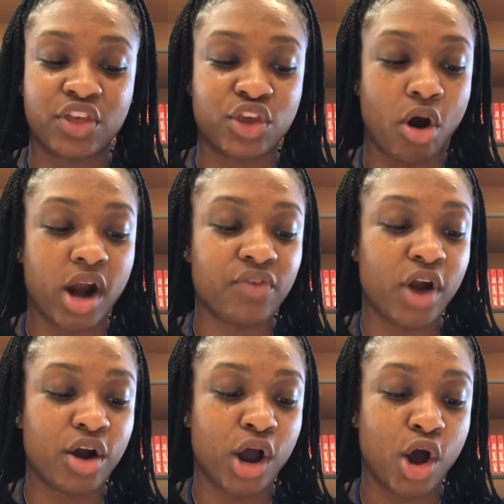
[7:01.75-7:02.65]
yard of
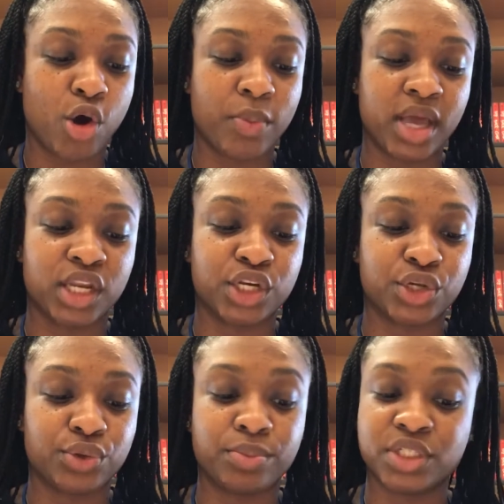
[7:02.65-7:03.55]
her home in
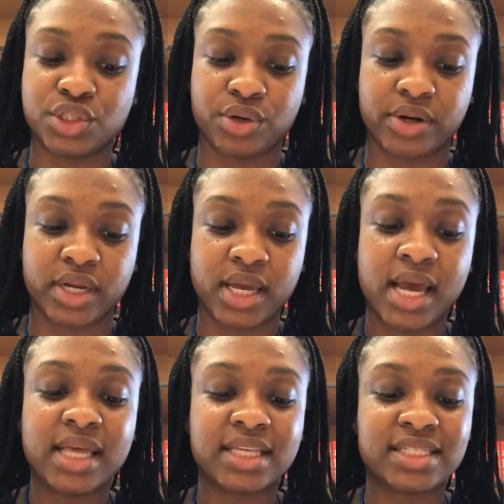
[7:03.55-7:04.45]
Ledoux, Missouri.
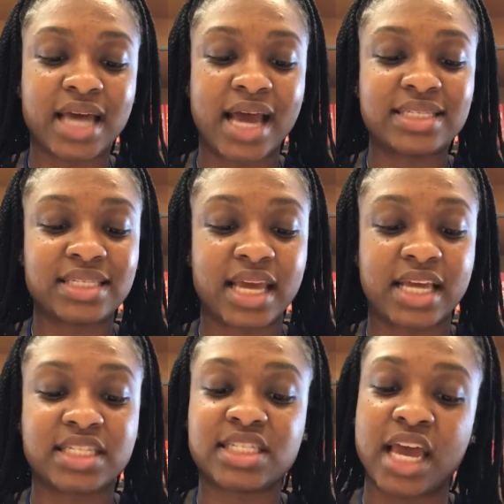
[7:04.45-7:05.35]
The sign
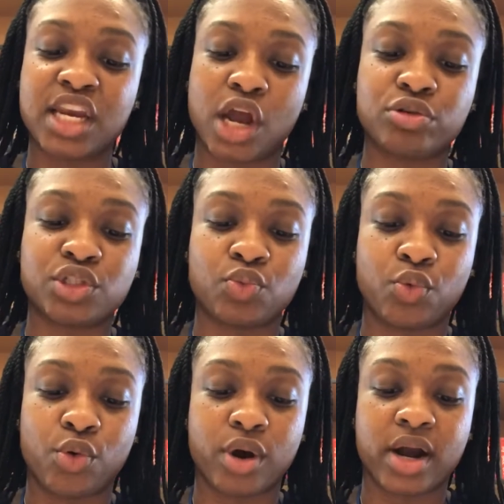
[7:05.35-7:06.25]
said, "Say no to
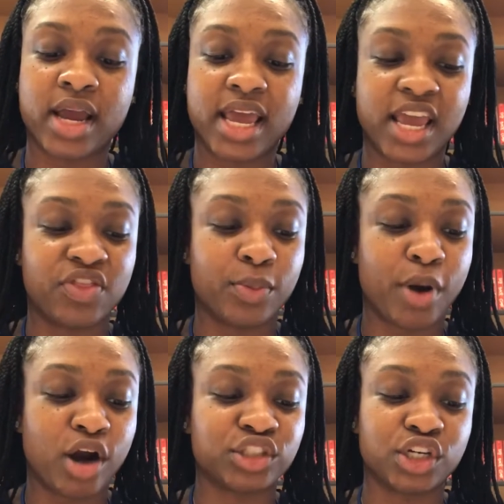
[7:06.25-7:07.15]
war in the
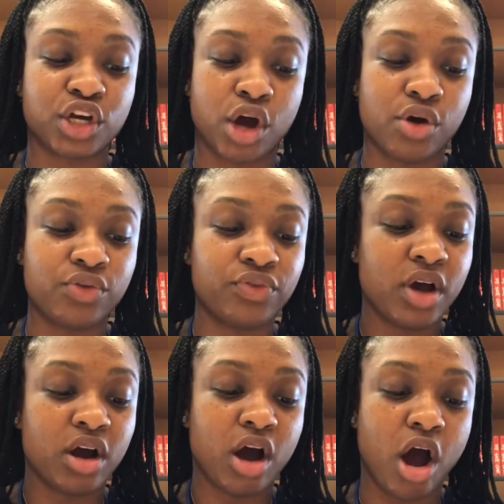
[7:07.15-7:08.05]
Persian
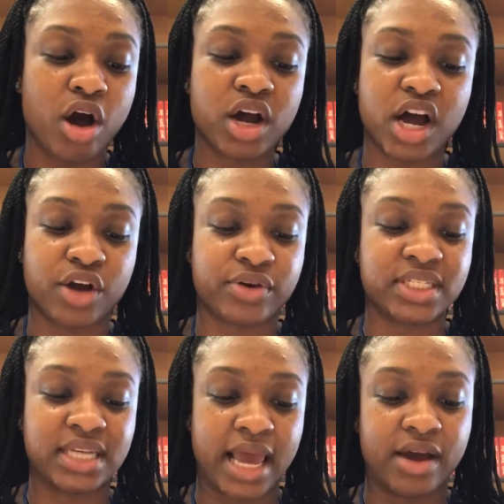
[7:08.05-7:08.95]
Gulf. Call Congress
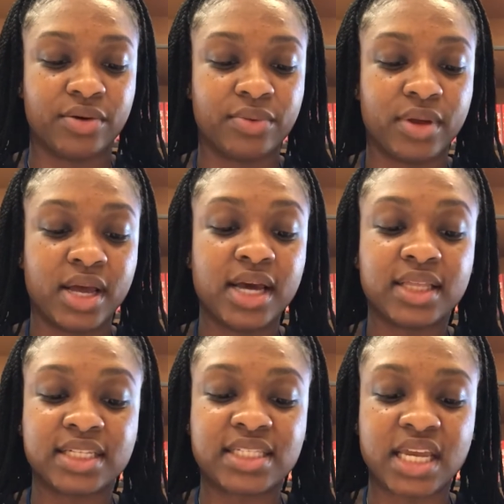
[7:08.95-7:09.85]
now."
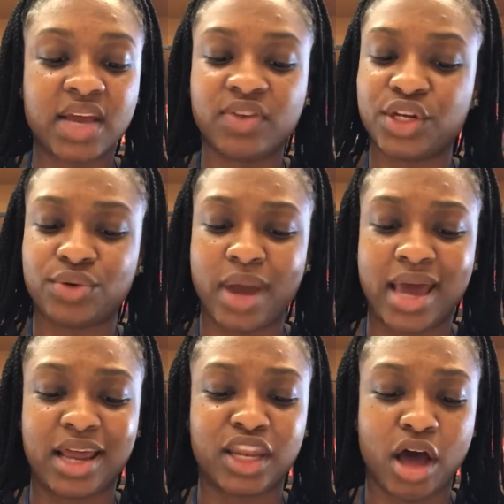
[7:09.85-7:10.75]
The city of Ledoux
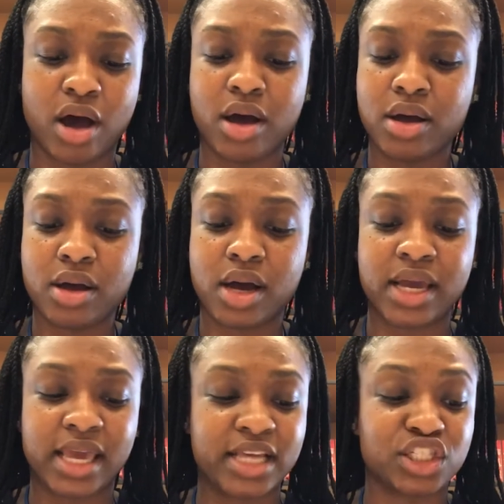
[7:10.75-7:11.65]
had a law
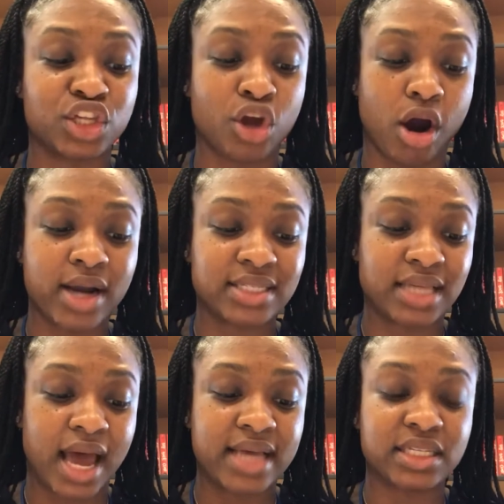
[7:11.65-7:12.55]
against yard
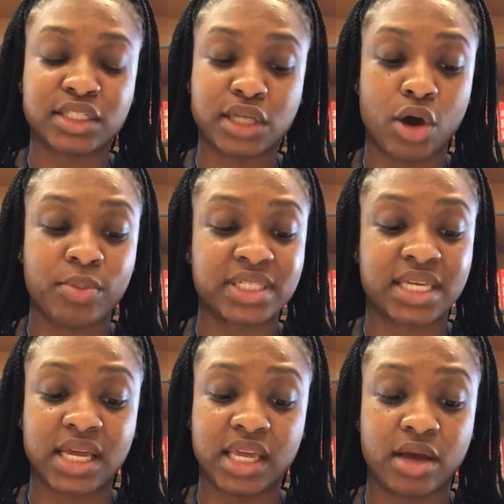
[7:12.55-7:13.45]
signs and told Ms.
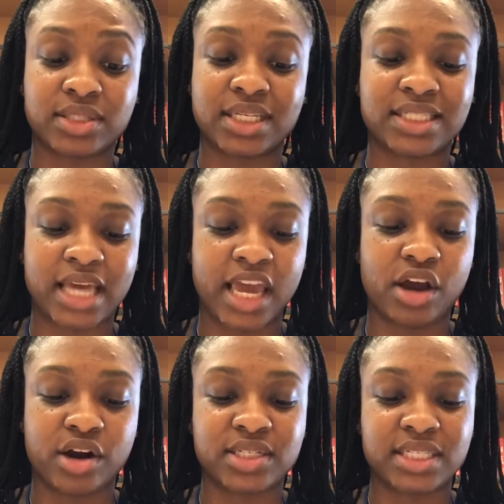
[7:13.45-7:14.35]
Gilio to take
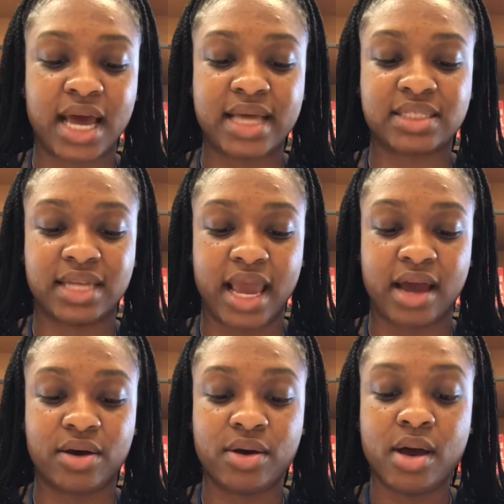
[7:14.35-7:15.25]
her signs
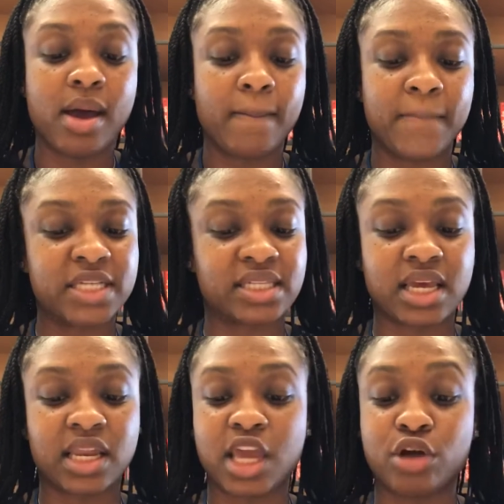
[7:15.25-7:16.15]
down. Ms.
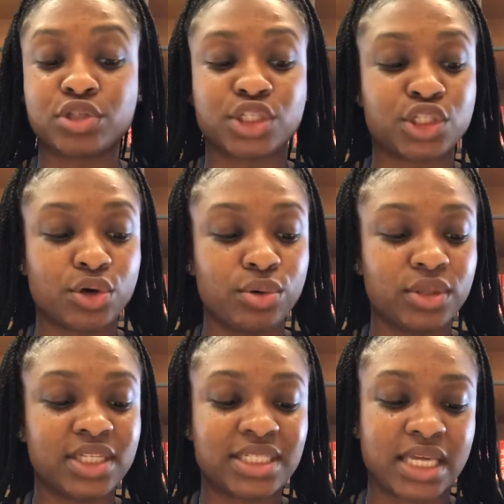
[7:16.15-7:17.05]
Gilio sued
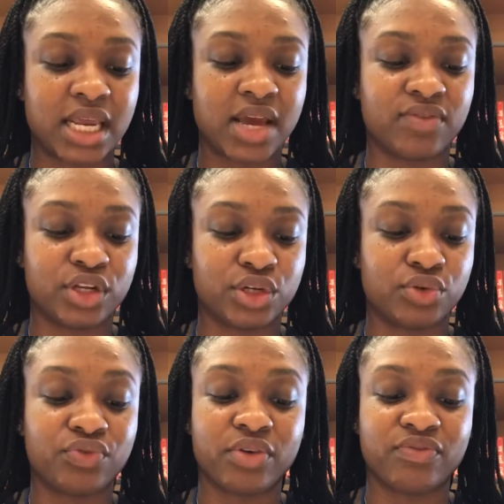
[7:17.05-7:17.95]
the city of
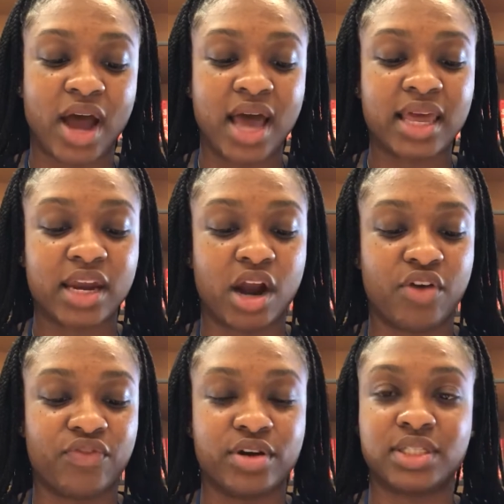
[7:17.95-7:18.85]
Ledoux for violating her
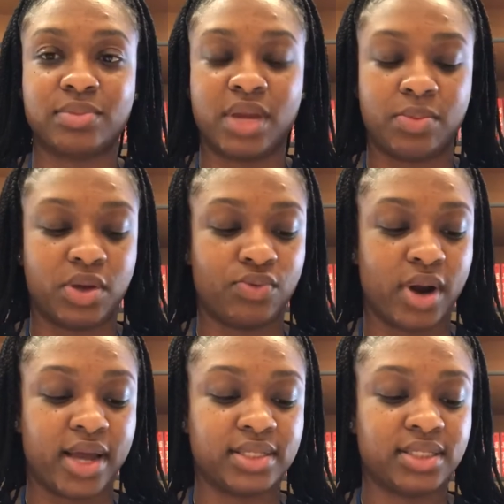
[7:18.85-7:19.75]
First Amendment
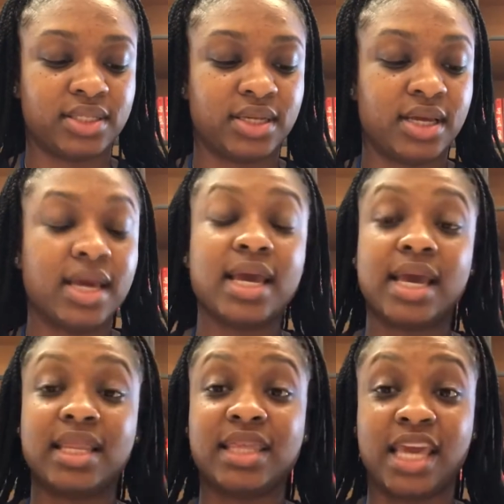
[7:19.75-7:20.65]
rights.
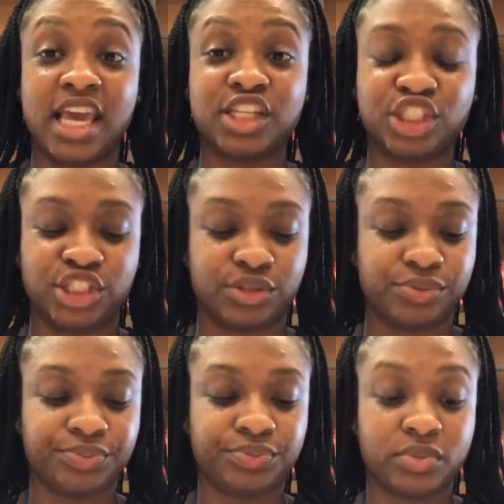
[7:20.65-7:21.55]
The issue,
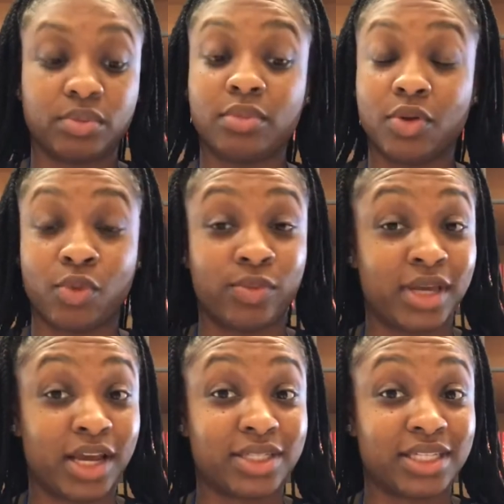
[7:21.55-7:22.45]
when
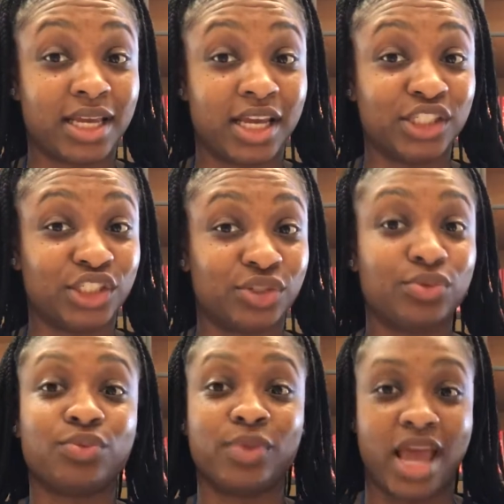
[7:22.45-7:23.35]
we see issue,
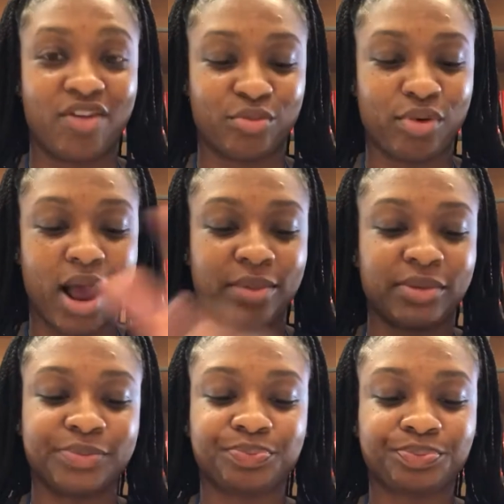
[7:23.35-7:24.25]
we have a
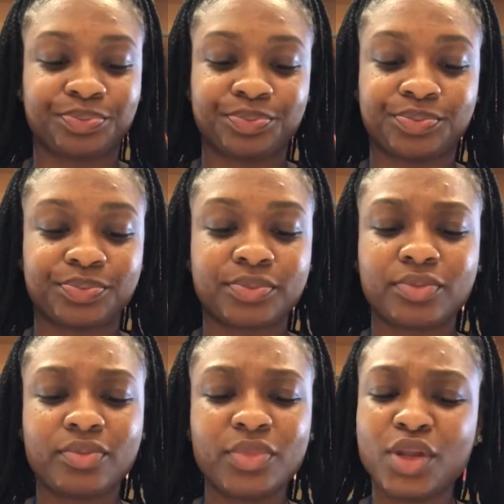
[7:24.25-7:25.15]
problem.
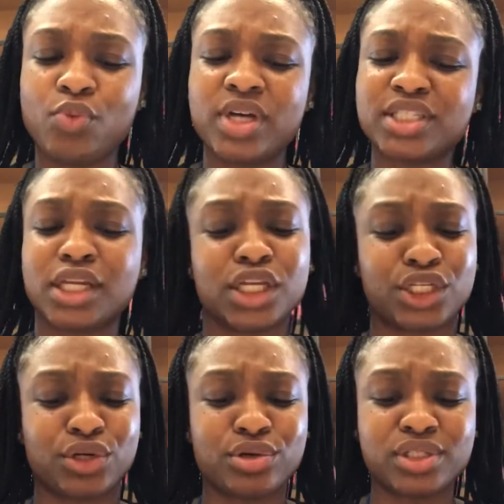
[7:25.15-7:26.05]
Was
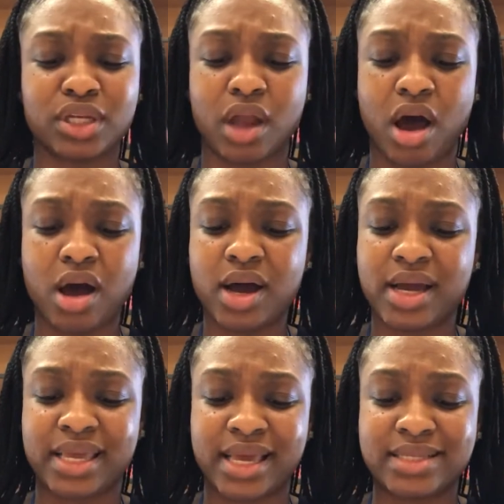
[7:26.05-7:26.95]
Ledoux's law
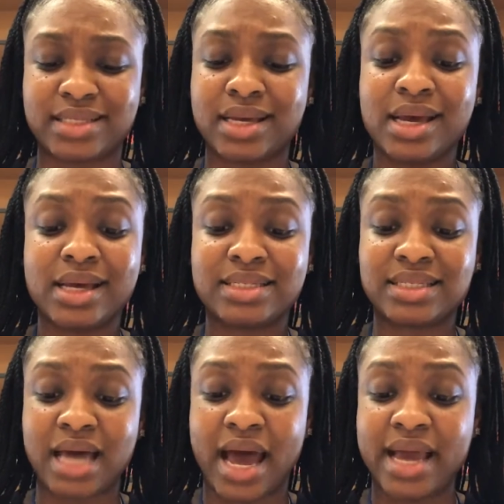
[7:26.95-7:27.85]
against
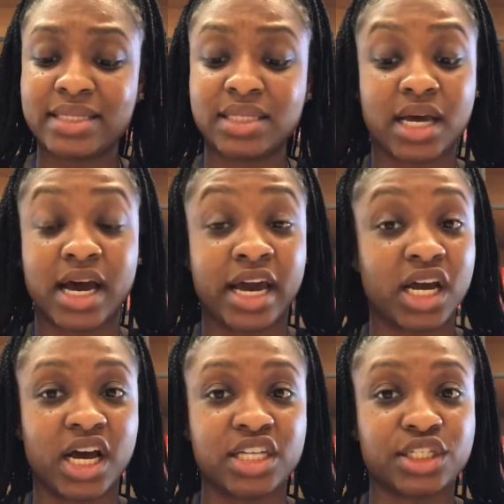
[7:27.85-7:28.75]
signs
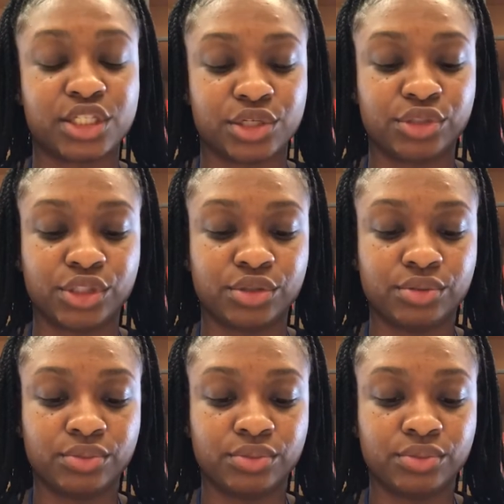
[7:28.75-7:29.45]
unconstitutional?